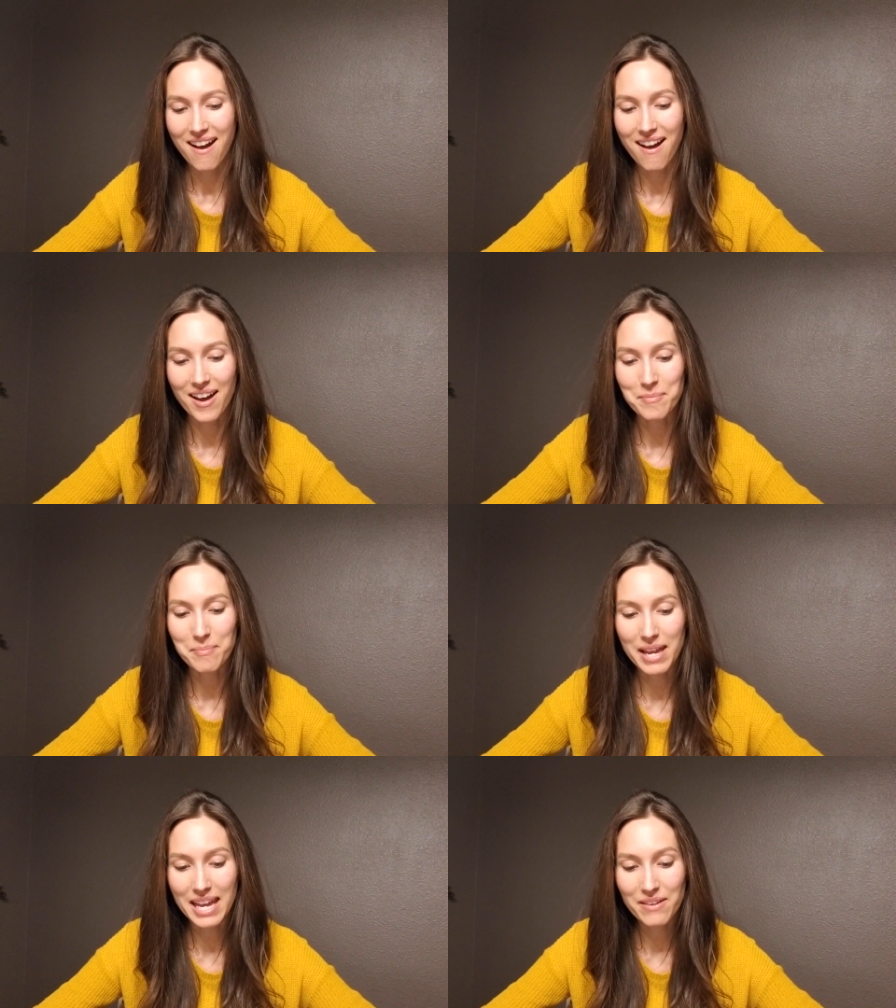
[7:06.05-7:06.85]
On
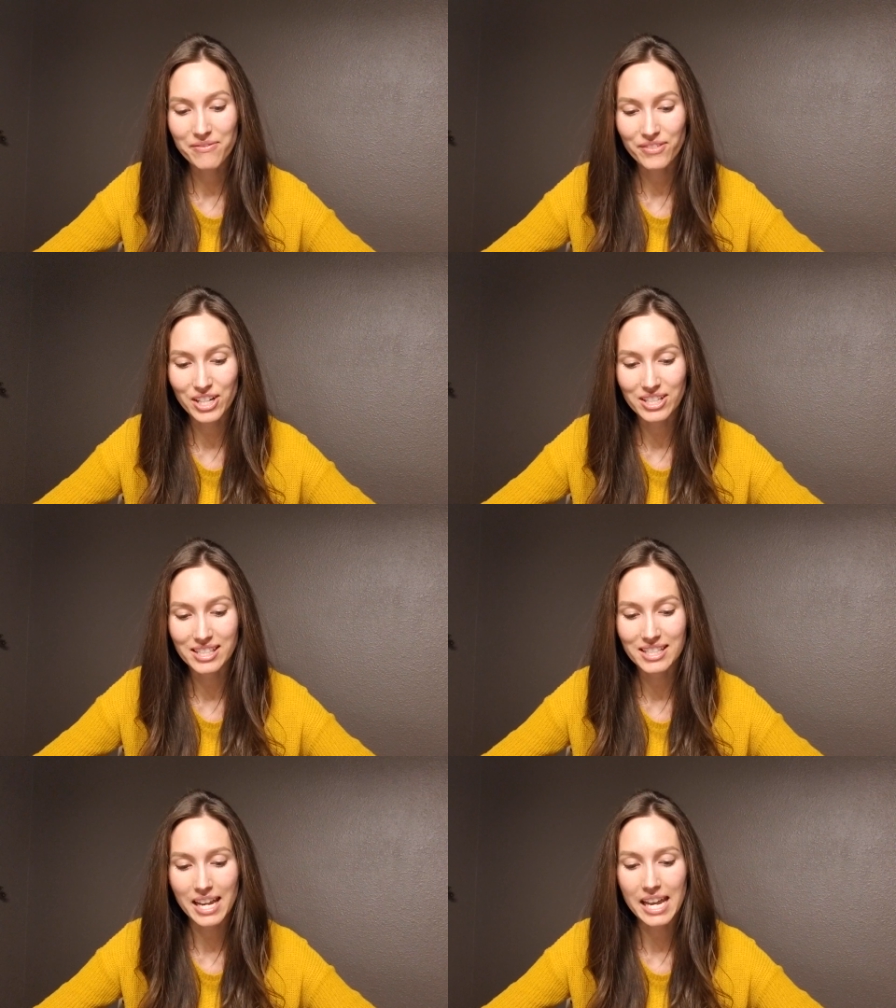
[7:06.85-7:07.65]
May
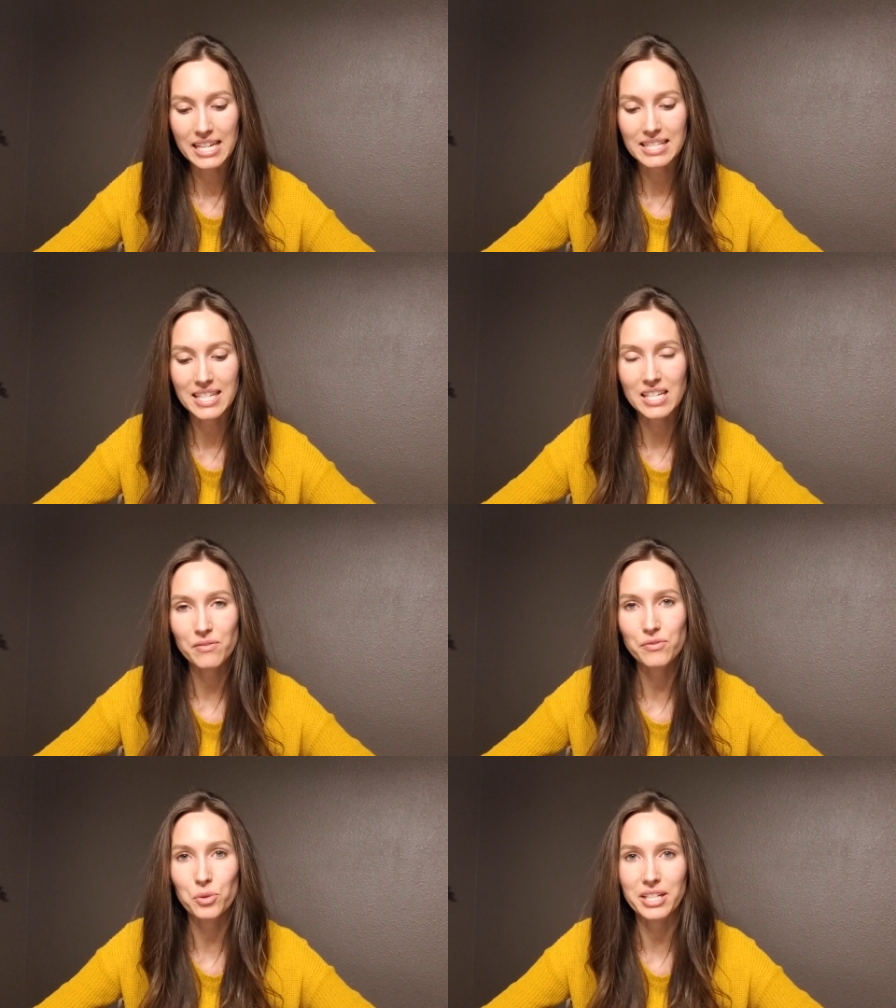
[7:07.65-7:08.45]
1st,
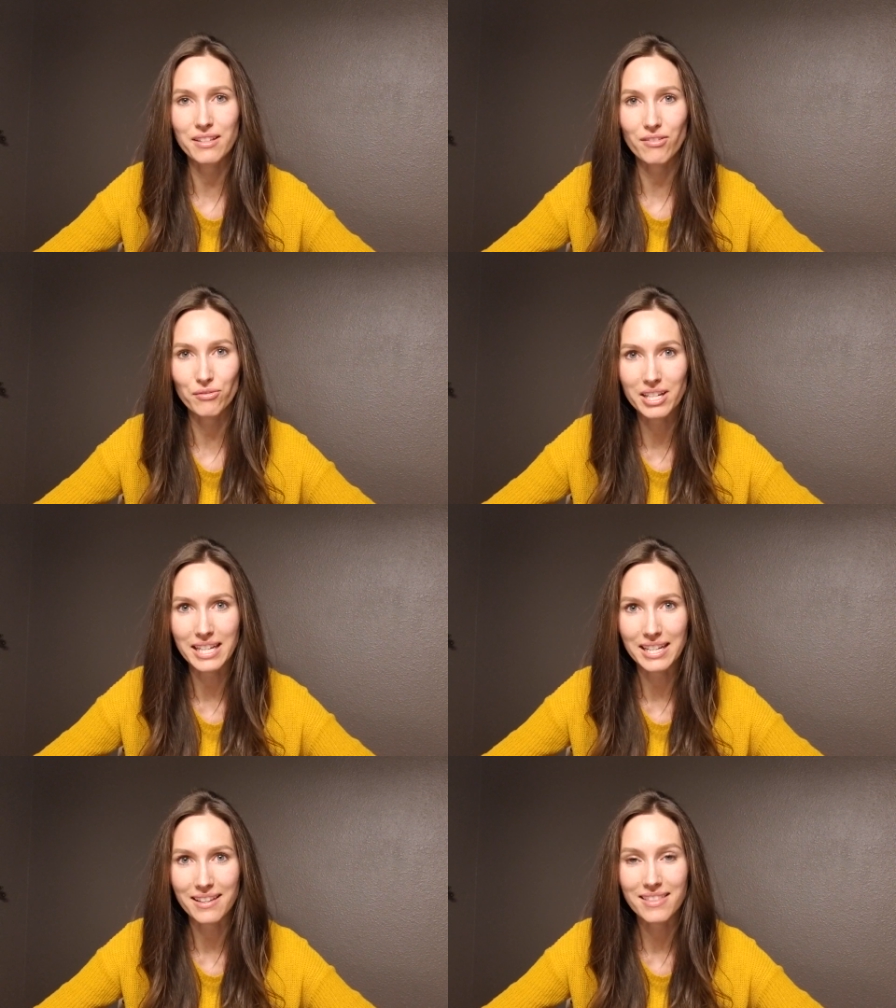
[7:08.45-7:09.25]

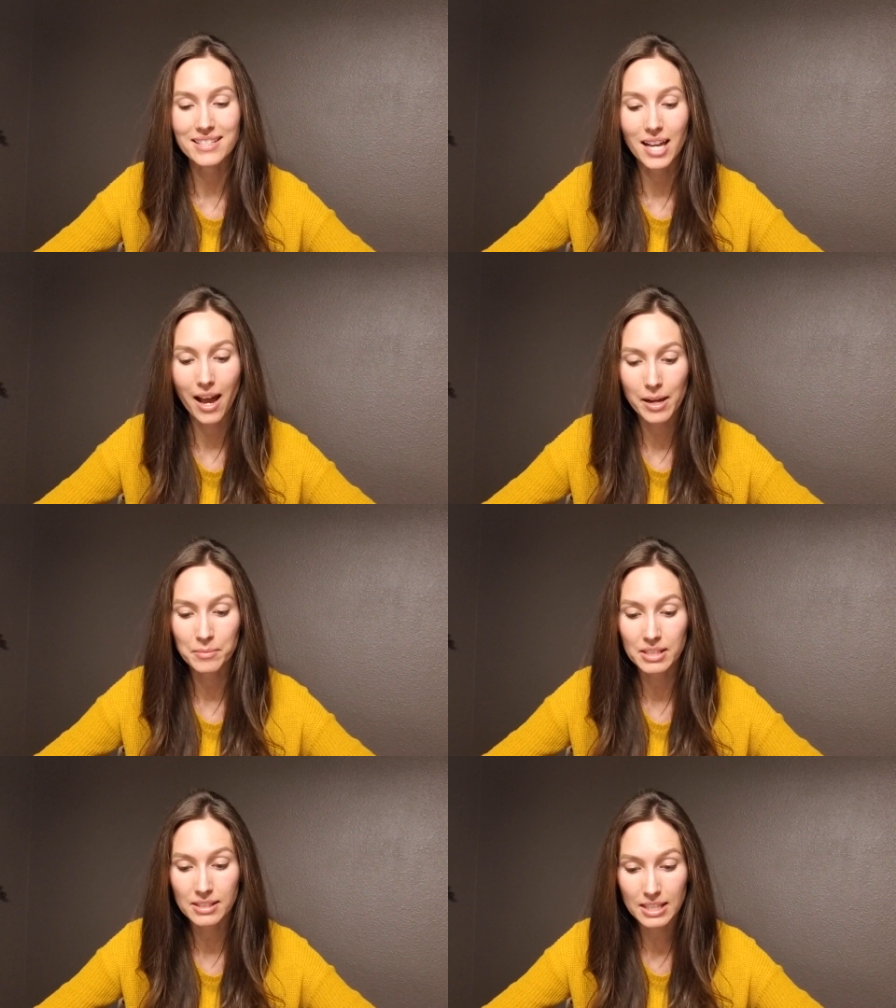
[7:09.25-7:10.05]
1843, the
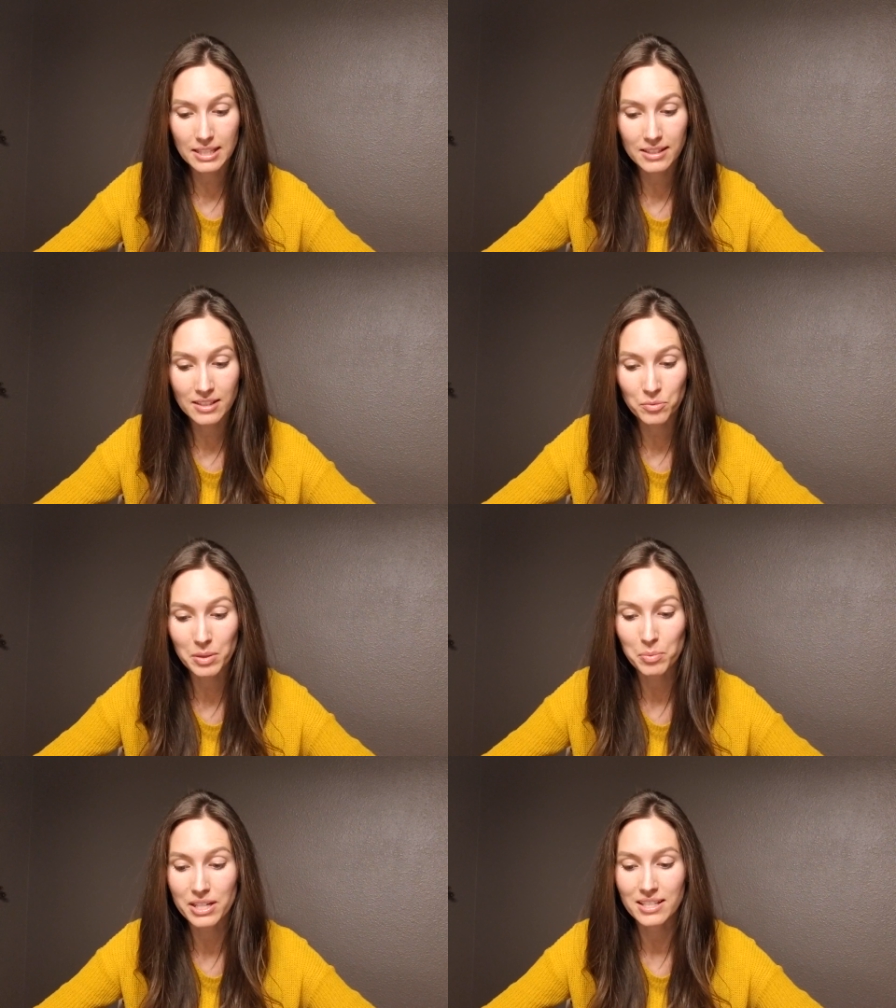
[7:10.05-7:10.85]
Times and Seasons
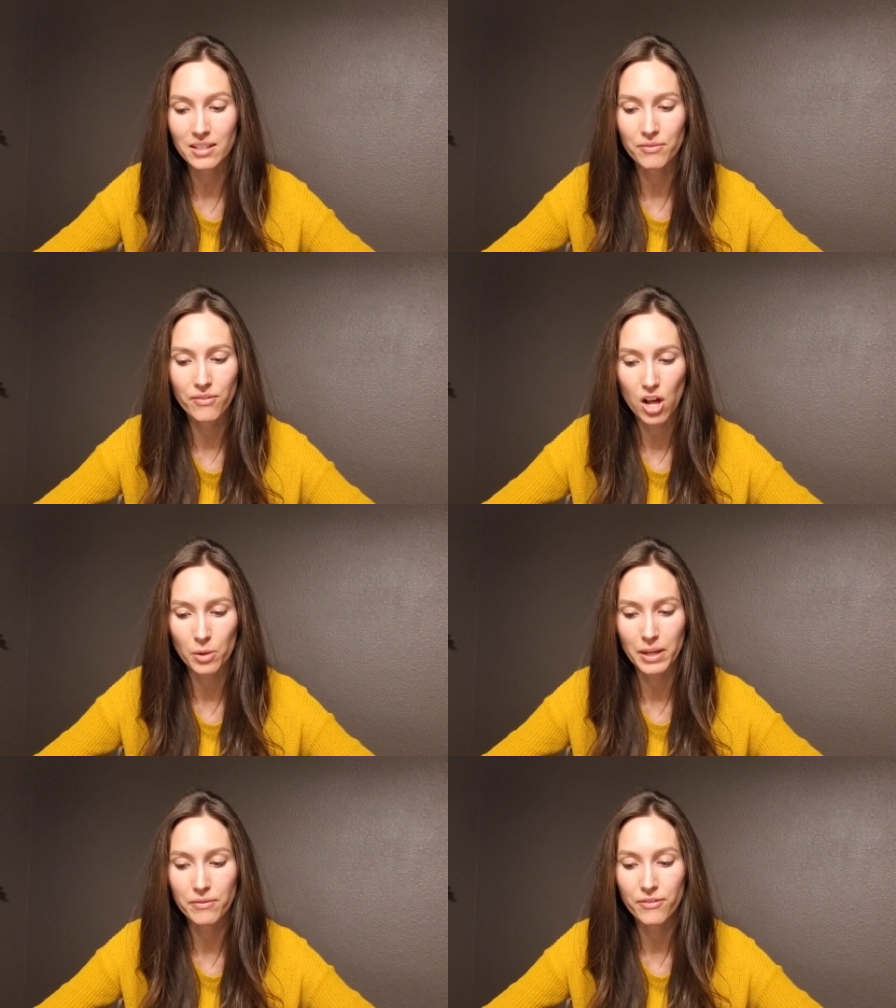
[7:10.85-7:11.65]
reprinted the
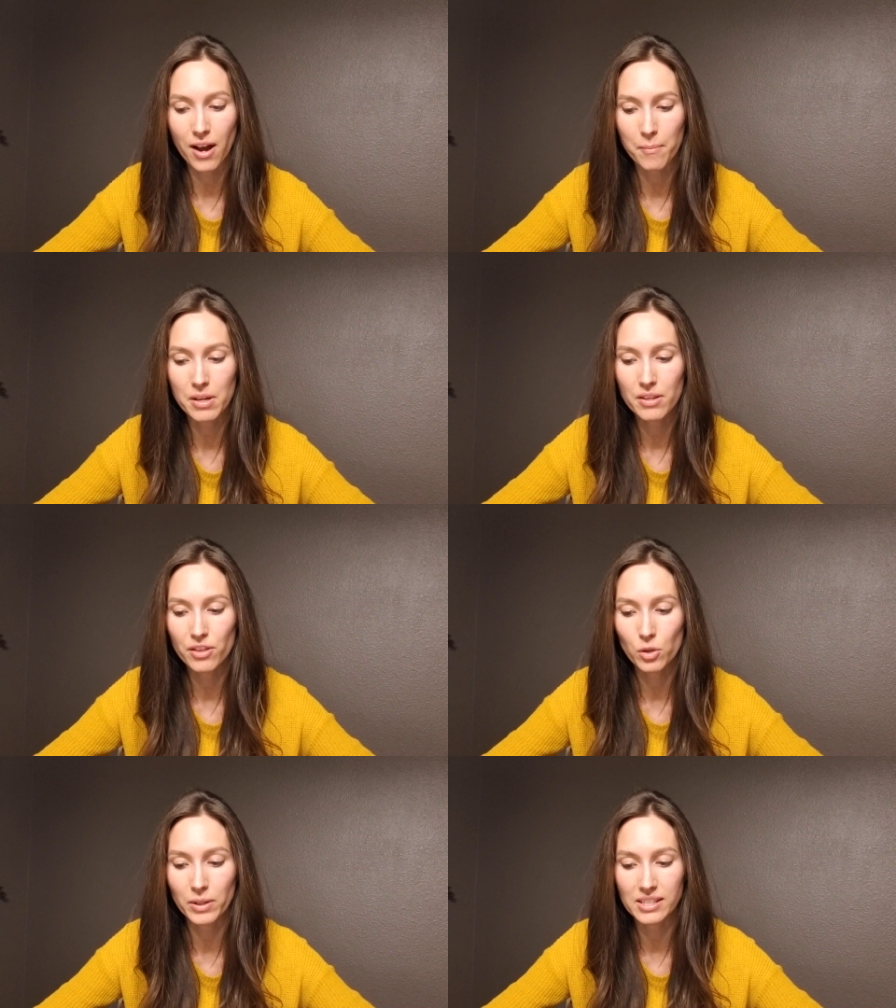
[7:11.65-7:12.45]
following from the
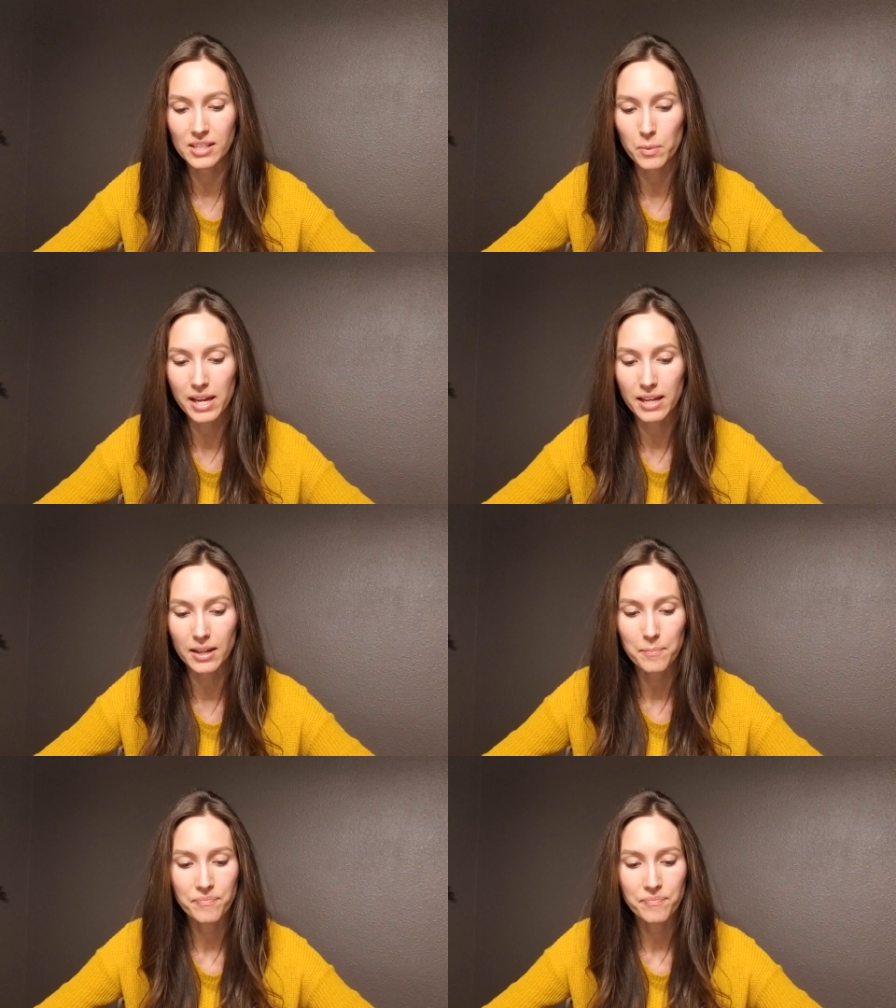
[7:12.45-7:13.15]
Quincy Whig.